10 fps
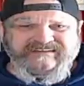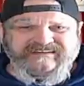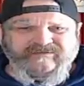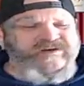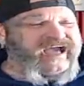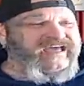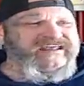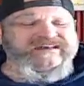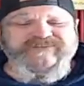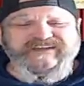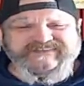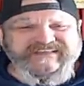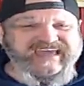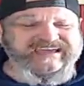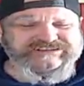What kind of
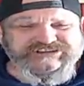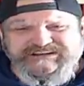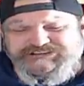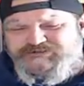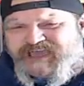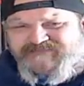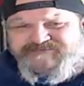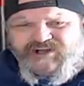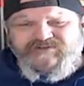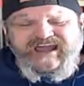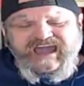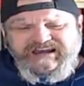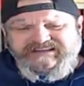investigation did you have going on?